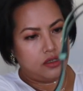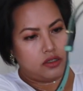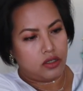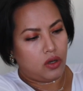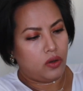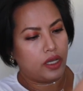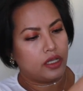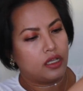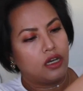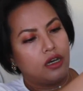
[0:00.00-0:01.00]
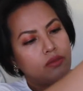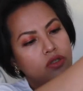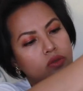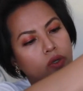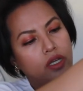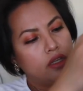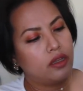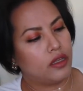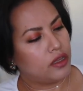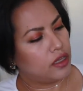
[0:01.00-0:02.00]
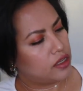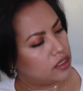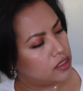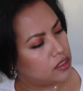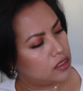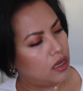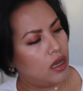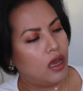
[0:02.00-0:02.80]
So it comes with this